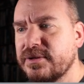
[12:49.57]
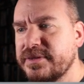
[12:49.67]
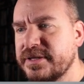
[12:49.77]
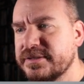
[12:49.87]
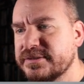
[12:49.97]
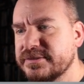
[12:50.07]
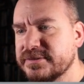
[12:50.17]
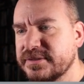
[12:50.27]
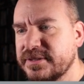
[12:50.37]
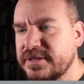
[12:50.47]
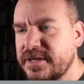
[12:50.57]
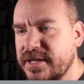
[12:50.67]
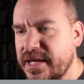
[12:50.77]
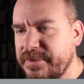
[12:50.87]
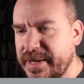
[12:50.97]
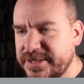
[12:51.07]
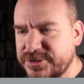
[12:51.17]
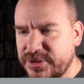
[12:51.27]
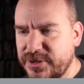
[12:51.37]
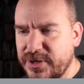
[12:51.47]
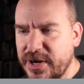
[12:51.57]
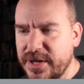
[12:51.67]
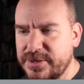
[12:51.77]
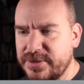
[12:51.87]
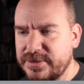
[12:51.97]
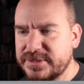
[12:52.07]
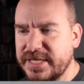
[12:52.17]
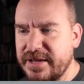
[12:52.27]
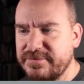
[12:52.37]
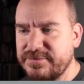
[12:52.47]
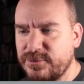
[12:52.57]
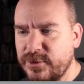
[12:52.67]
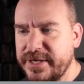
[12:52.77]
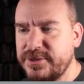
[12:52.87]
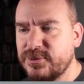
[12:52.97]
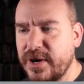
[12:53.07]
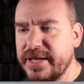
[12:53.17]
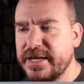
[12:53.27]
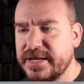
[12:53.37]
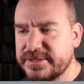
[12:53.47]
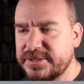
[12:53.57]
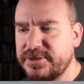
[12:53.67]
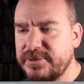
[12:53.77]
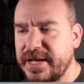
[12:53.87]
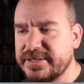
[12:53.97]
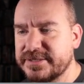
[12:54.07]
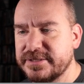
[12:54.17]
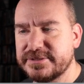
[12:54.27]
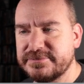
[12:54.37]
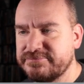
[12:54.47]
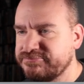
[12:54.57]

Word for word: on this and make sure others have read, write, execute access.